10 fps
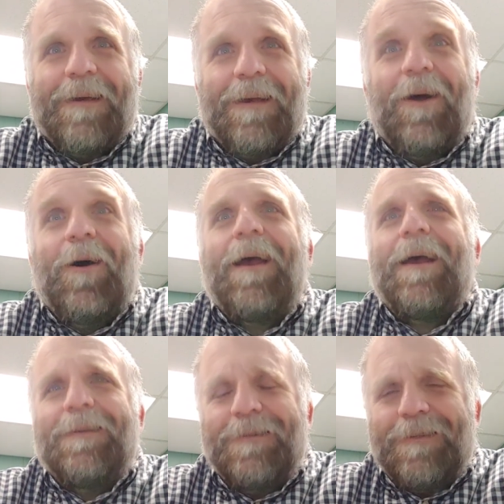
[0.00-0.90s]
Go
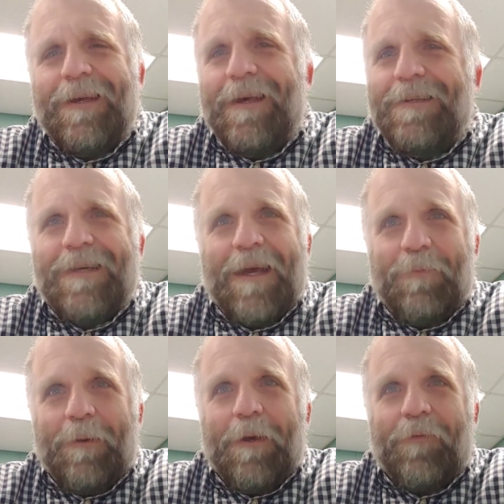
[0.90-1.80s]
ahead,
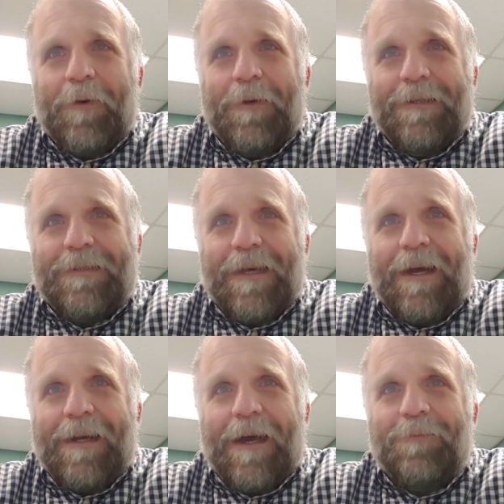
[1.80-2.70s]
examine me from
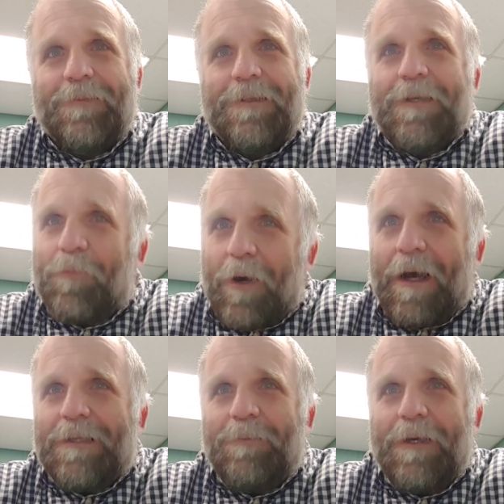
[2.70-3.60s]
inside out.
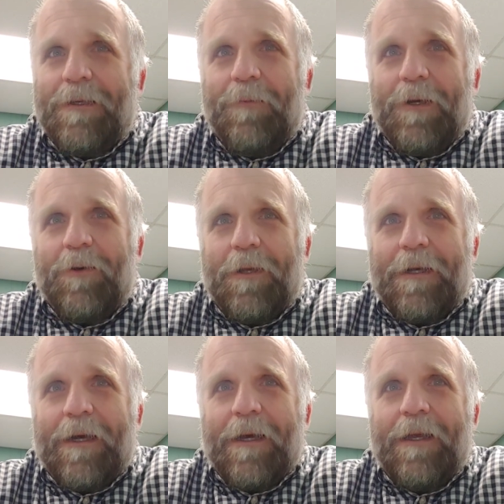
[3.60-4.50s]
Surprise me in the middle of the
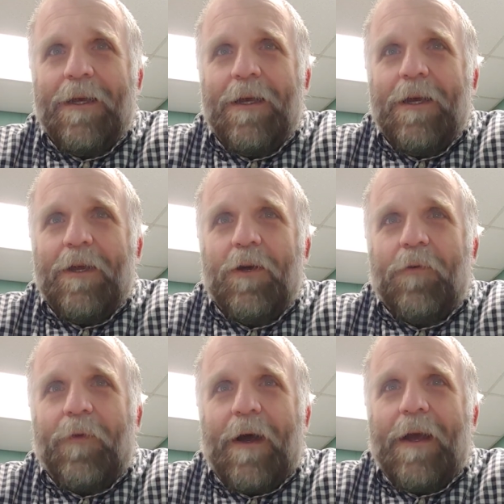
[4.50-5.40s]
night. You'll
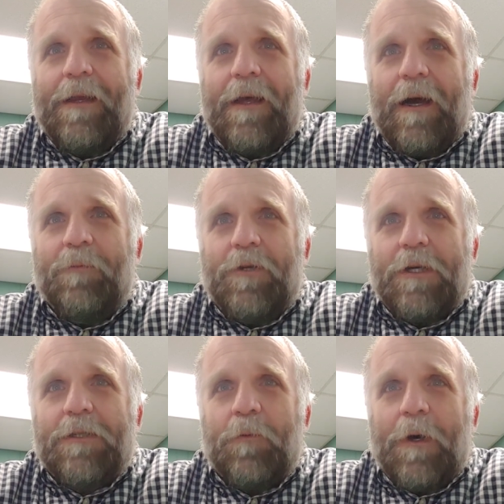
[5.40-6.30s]
find I'm
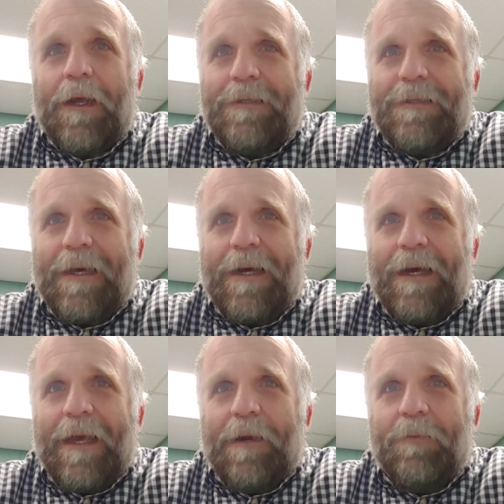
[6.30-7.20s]
just what I say I
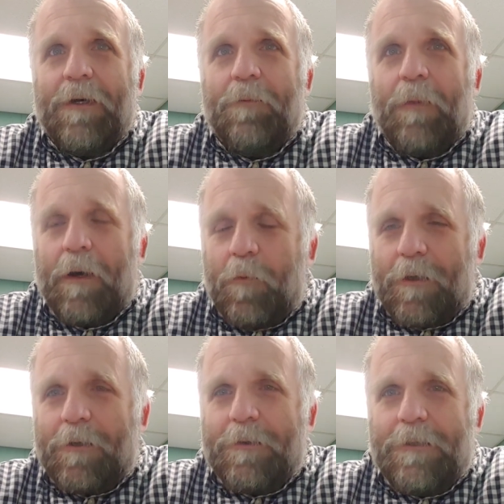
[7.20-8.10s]
am. My
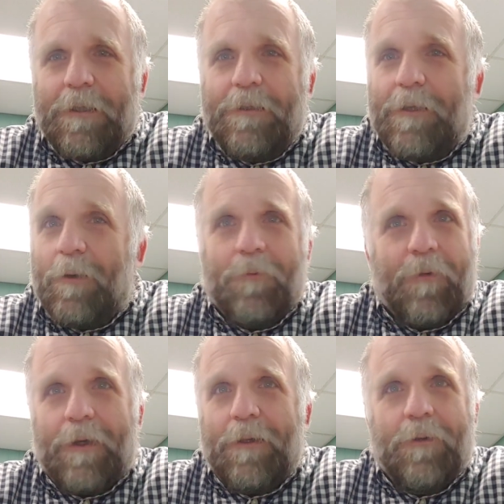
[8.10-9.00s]
words don't
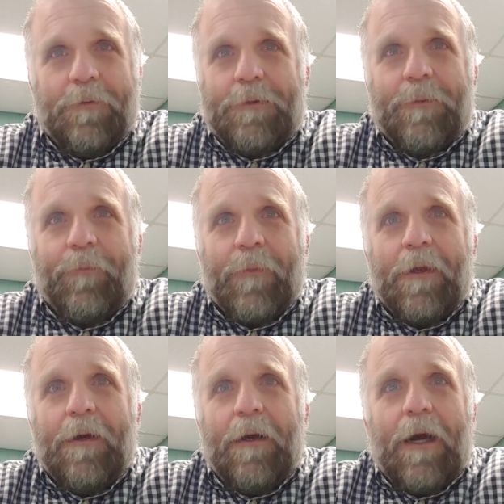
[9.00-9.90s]
run loose.
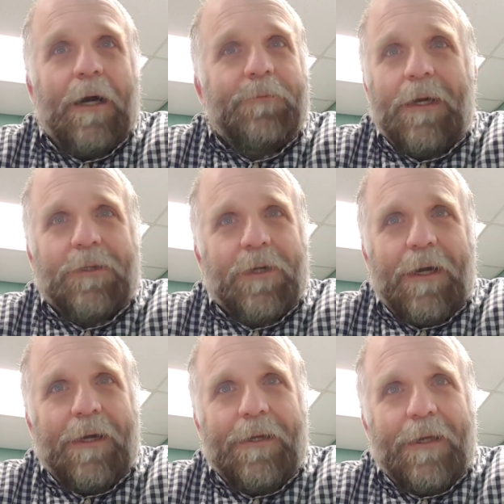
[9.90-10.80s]
I'm not
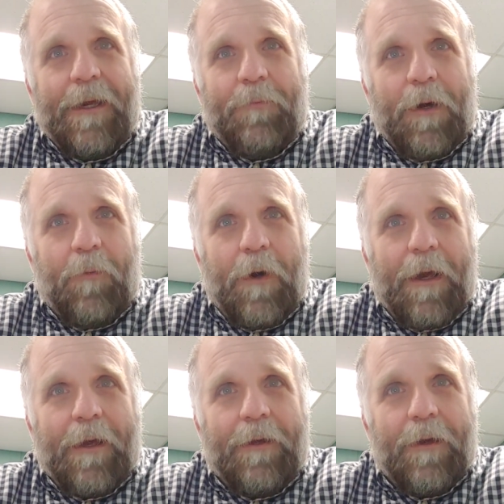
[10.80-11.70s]
trying to get my
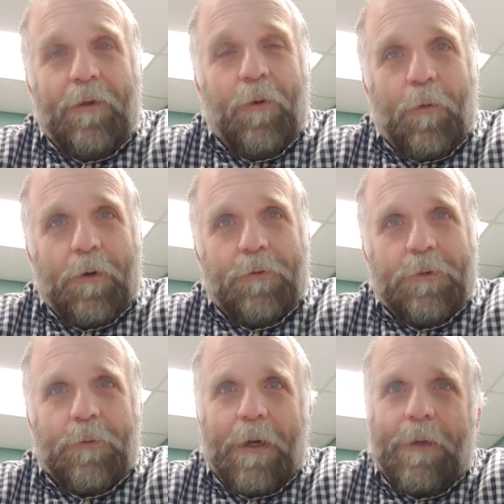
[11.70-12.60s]
way and the
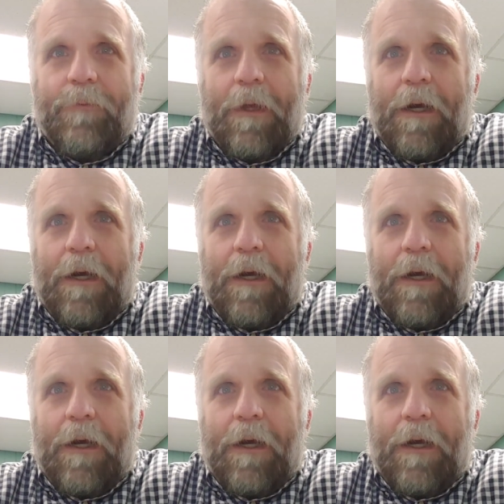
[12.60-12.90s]
world's way.